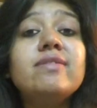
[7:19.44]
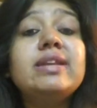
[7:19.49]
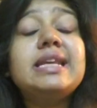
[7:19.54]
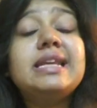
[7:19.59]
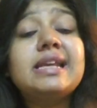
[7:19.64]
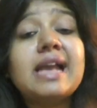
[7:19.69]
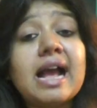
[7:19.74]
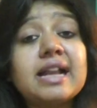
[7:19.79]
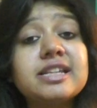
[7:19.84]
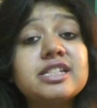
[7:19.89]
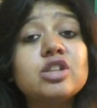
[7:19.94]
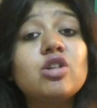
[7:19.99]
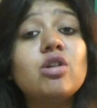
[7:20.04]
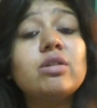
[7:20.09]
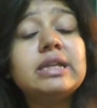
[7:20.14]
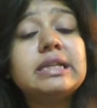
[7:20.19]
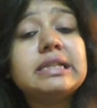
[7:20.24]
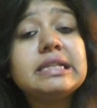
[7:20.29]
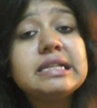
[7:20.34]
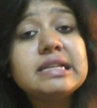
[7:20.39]
very
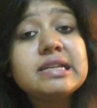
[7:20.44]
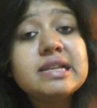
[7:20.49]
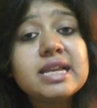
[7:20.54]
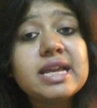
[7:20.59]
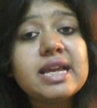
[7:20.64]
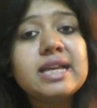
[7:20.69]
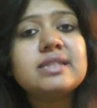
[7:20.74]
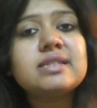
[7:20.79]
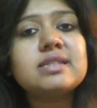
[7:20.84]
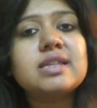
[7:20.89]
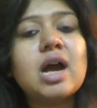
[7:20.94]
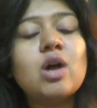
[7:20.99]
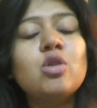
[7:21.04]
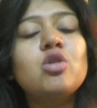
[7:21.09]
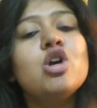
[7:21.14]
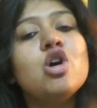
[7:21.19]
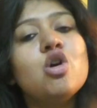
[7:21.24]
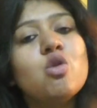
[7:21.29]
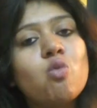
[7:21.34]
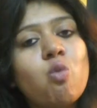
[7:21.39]
categorically lays
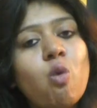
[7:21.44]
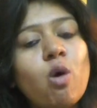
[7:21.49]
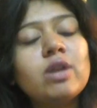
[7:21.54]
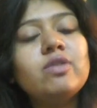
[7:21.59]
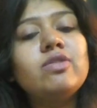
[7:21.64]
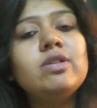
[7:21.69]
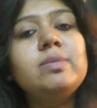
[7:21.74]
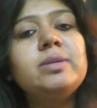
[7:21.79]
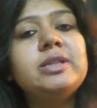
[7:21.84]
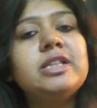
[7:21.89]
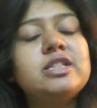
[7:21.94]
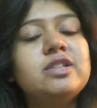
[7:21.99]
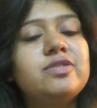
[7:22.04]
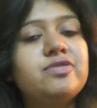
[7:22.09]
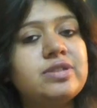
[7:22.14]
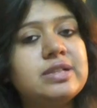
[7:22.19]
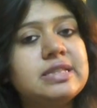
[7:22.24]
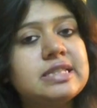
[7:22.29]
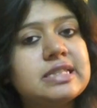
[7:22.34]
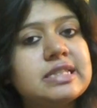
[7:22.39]
down what will be the
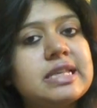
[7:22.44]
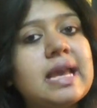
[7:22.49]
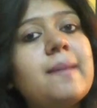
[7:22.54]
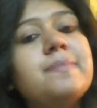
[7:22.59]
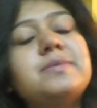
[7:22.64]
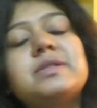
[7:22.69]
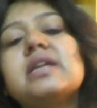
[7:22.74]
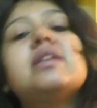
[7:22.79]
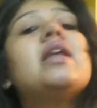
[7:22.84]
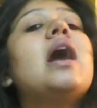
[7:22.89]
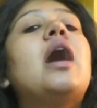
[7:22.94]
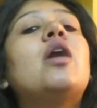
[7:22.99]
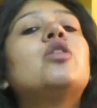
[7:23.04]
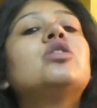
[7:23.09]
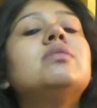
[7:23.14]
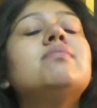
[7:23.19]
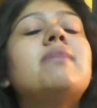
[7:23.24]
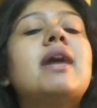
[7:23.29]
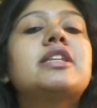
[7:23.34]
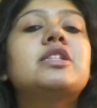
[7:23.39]
different steps and
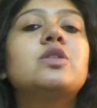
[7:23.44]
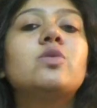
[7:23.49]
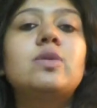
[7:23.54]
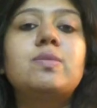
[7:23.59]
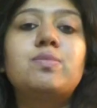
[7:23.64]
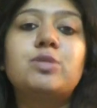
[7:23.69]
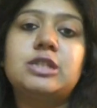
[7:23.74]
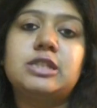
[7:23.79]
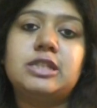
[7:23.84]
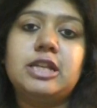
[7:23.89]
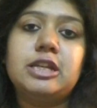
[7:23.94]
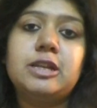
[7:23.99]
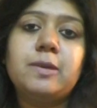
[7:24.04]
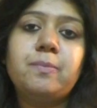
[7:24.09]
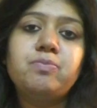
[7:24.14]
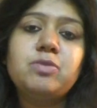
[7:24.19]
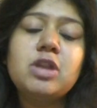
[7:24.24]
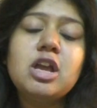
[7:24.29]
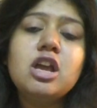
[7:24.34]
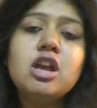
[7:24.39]
how the matter will proceed.
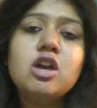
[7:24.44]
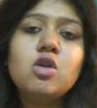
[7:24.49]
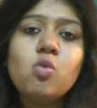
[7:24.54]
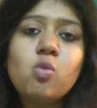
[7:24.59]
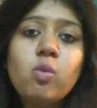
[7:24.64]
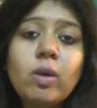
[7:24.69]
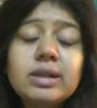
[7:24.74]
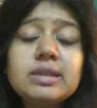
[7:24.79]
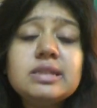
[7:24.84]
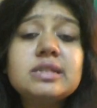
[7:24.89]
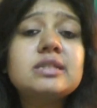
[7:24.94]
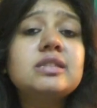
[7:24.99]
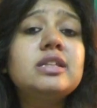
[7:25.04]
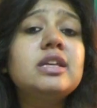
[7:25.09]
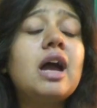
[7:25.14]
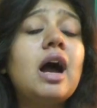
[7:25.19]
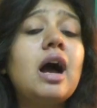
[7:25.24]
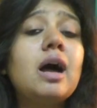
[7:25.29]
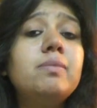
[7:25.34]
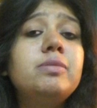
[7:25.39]
Once
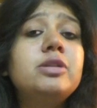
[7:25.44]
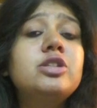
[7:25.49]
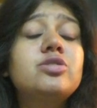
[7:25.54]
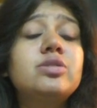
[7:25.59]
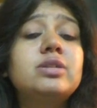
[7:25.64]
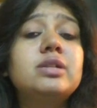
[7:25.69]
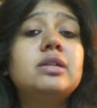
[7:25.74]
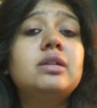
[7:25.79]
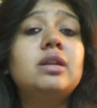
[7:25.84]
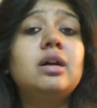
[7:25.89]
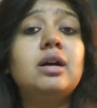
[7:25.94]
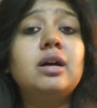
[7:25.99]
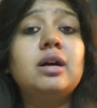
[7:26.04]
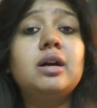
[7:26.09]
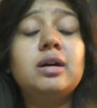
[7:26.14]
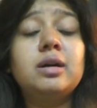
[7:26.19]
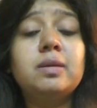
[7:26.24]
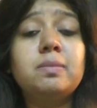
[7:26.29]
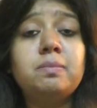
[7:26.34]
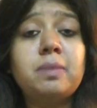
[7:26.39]
the arbitrator
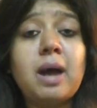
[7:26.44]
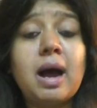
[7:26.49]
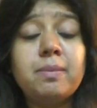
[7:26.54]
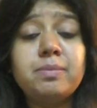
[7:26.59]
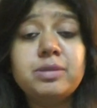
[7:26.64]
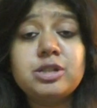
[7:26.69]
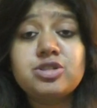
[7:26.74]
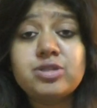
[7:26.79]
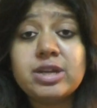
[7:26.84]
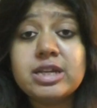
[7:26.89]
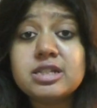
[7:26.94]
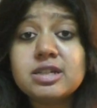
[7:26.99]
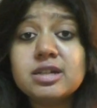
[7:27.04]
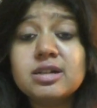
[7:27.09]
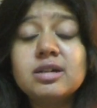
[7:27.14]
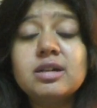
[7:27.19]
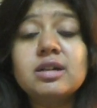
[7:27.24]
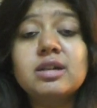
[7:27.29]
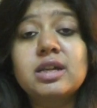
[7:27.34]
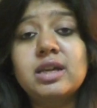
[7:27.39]

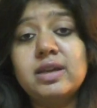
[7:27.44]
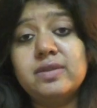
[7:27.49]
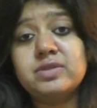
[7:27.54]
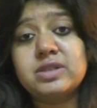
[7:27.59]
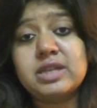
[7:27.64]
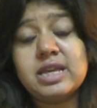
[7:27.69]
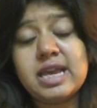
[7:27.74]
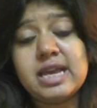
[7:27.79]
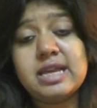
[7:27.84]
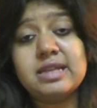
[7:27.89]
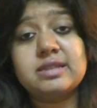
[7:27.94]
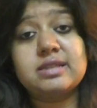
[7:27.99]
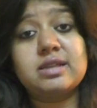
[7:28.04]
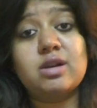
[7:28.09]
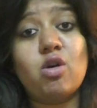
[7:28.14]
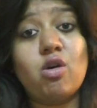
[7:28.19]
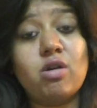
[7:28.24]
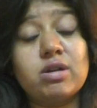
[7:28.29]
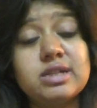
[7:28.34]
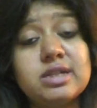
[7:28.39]
gives
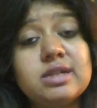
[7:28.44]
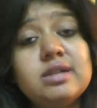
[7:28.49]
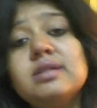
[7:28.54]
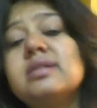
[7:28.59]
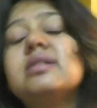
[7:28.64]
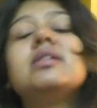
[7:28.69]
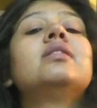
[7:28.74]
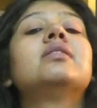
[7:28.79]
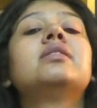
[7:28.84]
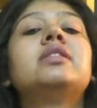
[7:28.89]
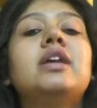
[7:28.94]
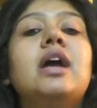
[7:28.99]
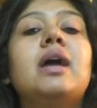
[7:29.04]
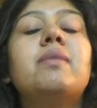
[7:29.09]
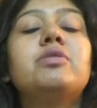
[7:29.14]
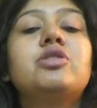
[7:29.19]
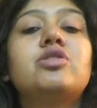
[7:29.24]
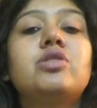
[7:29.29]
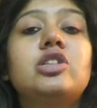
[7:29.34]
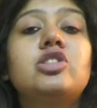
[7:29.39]
his order, the
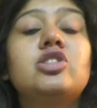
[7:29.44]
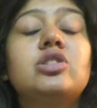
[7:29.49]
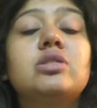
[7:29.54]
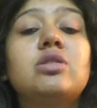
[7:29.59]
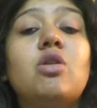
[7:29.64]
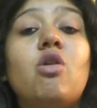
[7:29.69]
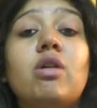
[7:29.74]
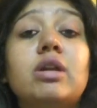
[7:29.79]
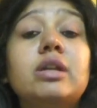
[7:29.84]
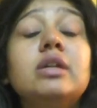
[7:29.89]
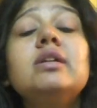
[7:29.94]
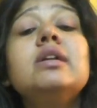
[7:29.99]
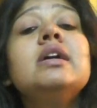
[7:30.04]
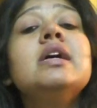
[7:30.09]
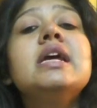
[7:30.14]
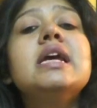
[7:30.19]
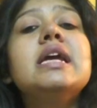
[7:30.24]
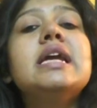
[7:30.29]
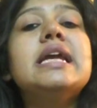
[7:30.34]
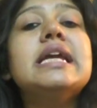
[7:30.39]
arbitration order,
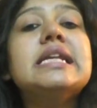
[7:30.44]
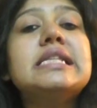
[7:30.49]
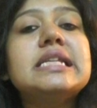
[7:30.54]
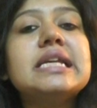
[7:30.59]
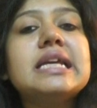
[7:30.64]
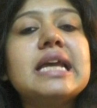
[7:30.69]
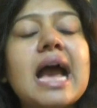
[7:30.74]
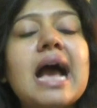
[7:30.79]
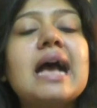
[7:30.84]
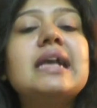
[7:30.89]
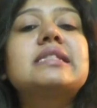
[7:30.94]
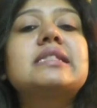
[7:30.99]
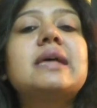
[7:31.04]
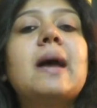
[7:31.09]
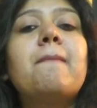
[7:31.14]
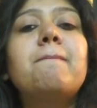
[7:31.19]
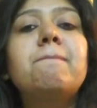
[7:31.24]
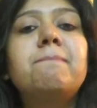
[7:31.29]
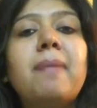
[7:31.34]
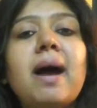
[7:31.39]
it has
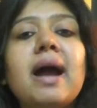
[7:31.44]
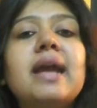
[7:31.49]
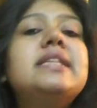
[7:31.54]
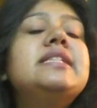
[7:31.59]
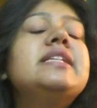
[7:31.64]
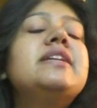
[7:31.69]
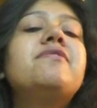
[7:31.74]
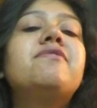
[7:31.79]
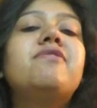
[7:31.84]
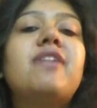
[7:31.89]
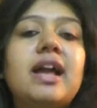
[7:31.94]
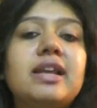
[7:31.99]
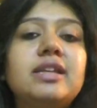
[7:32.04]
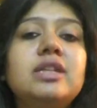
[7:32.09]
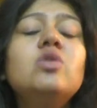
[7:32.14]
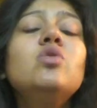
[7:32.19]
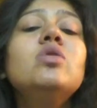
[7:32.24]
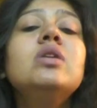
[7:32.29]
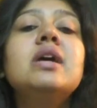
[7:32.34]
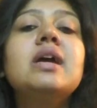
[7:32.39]
binding
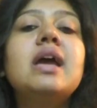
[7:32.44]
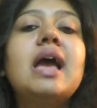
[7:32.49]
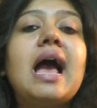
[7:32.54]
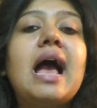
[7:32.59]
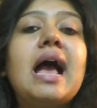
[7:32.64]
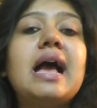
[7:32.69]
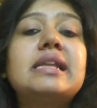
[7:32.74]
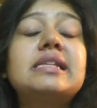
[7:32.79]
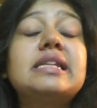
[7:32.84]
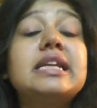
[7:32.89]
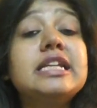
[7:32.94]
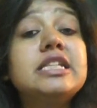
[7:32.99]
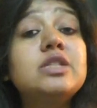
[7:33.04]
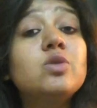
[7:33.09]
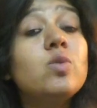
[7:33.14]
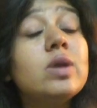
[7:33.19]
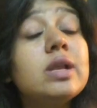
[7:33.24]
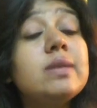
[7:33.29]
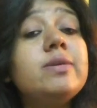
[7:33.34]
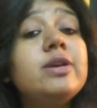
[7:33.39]
value and it
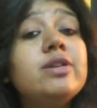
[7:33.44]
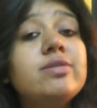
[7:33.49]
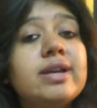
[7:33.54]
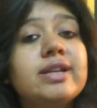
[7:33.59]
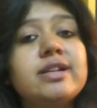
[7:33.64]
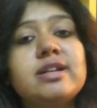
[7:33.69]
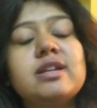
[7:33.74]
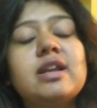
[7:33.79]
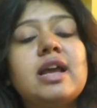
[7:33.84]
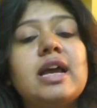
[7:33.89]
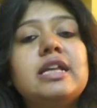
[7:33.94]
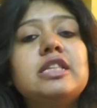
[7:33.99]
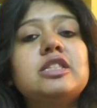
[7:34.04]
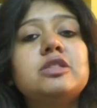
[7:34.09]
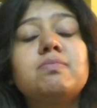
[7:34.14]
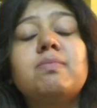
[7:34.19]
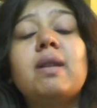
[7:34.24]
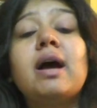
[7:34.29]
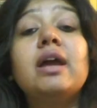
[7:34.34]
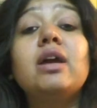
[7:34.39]
will be
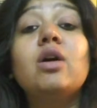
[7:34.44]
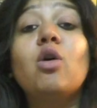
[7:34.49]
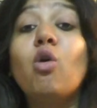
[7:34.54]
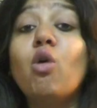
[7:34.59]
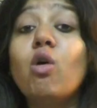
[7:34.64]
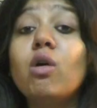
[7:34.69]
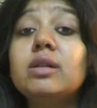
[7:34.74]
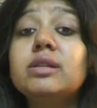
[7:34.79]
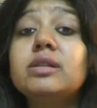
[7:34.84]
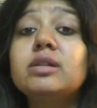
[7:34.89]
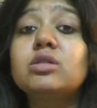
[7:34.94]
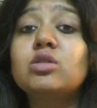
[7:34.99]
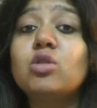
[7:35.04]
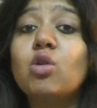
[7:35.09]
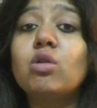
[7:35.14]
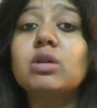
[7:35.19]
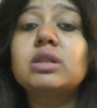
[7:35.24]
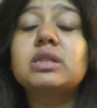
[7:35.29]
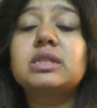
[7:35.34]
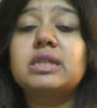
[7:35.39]
recognized by all the
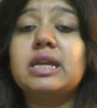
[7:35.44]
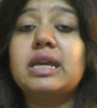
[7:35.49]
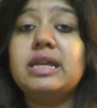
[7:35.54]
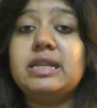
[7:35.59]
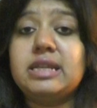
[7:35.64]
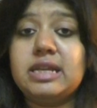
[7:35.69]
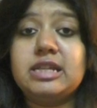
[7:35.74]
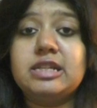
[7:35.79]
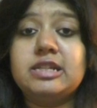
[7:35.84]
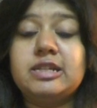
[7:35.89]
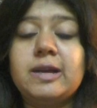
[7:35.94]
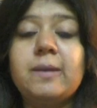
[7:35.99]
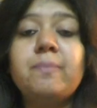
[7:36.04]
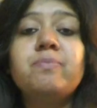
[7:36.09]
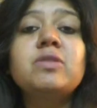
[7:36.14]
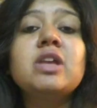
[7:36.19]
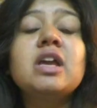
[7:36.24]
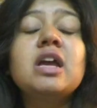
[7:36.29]
courts in India.